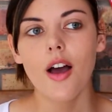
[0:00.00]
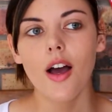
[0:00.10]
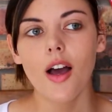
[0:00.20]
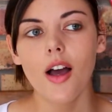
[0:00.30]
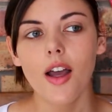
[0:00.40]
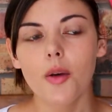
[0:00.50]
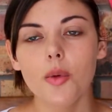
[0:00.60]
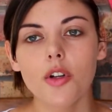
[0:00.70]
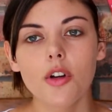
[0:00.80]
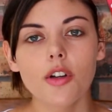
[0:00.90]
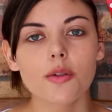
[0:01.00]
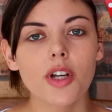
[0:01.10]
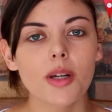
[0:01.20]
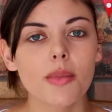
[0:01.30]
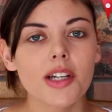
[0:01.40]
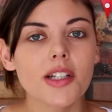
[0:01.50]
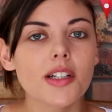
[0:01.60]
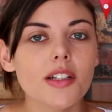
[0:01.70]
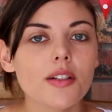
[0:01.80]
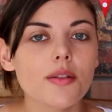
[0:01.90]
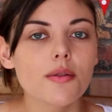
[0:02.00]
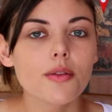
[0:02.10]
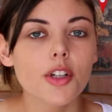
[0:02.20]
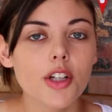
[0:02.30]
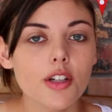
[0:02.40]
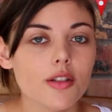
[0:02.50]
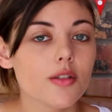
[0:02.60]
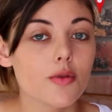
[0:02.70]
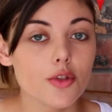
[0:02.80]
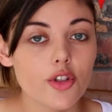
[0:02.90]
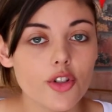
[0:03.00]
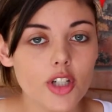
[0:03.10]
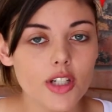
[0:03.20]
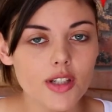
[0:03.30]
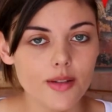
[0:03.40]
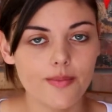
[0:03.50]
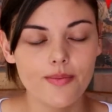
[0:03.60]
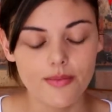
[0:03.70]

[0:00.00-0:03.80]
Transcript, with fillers: I would not recommend it if you're going to use it for chinchillas.